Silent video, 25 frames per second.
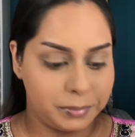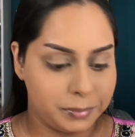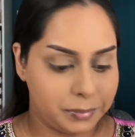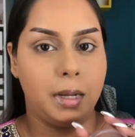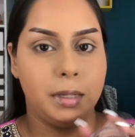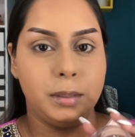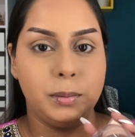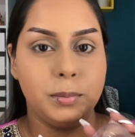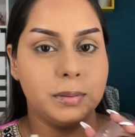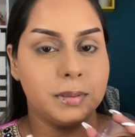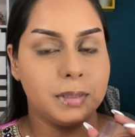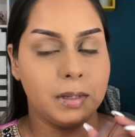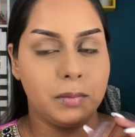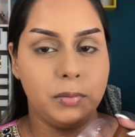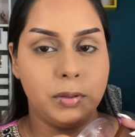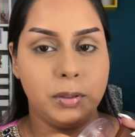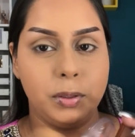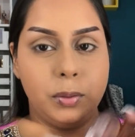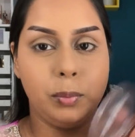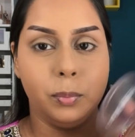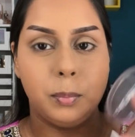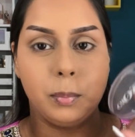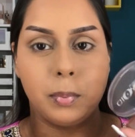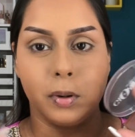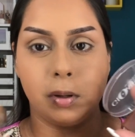I don't have a
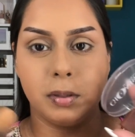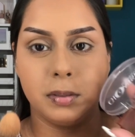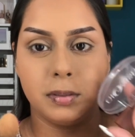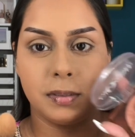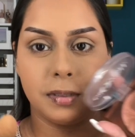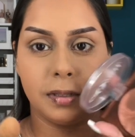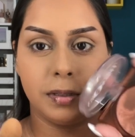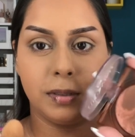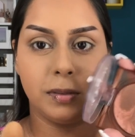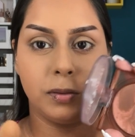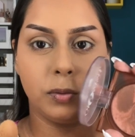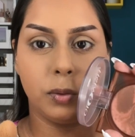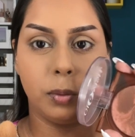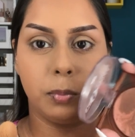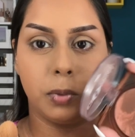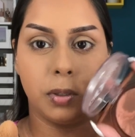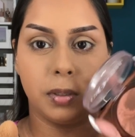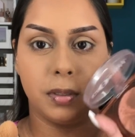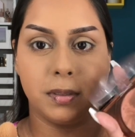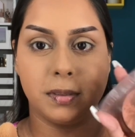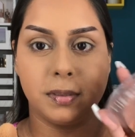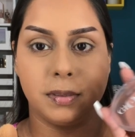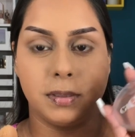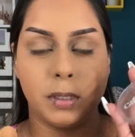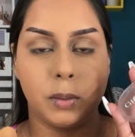new bronzer, so I'm
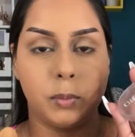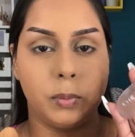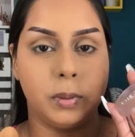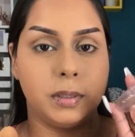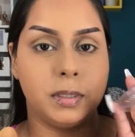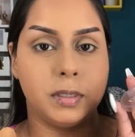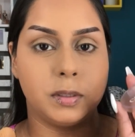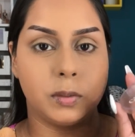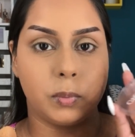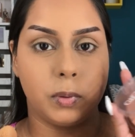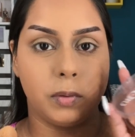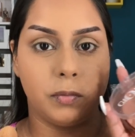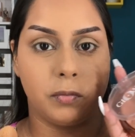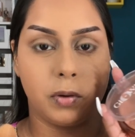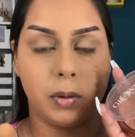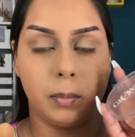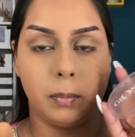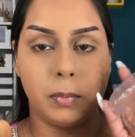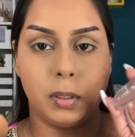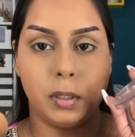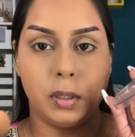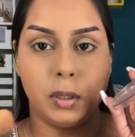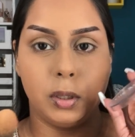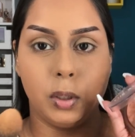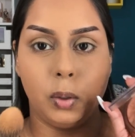gonna stick with this one
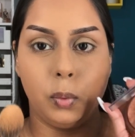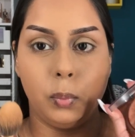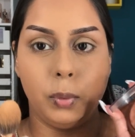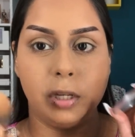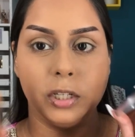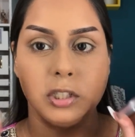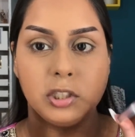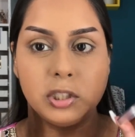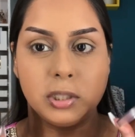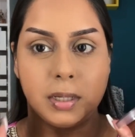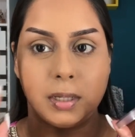from Glowish,